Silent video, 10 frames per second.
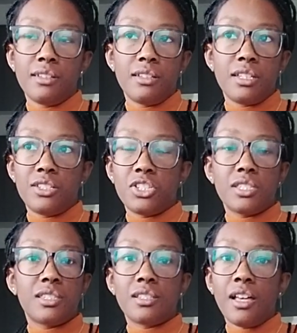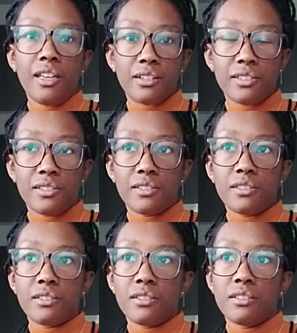It just sucks.
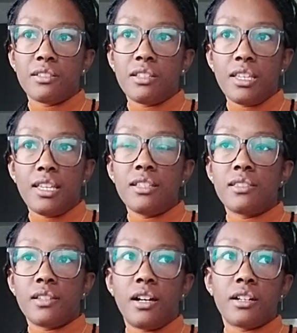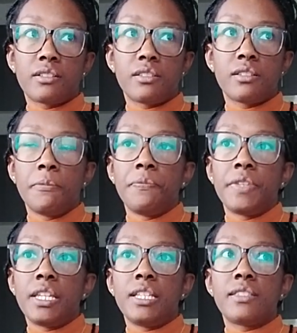It sucks.
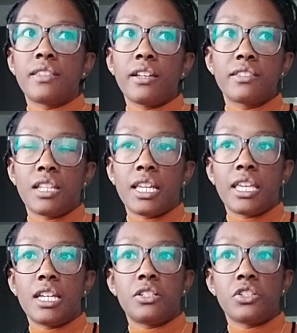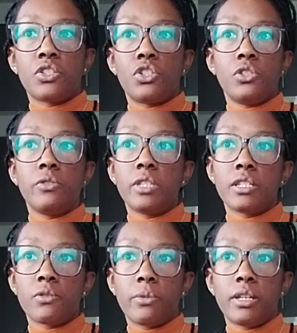And it sucks that I can't just do
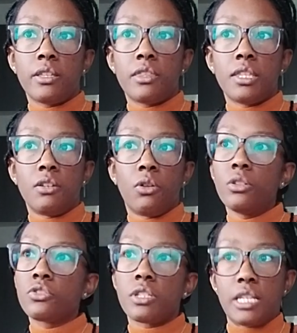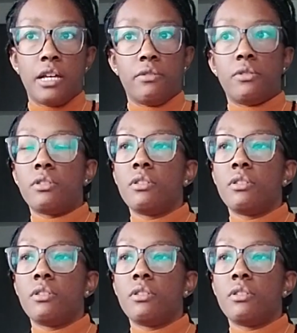this with an ultrasound.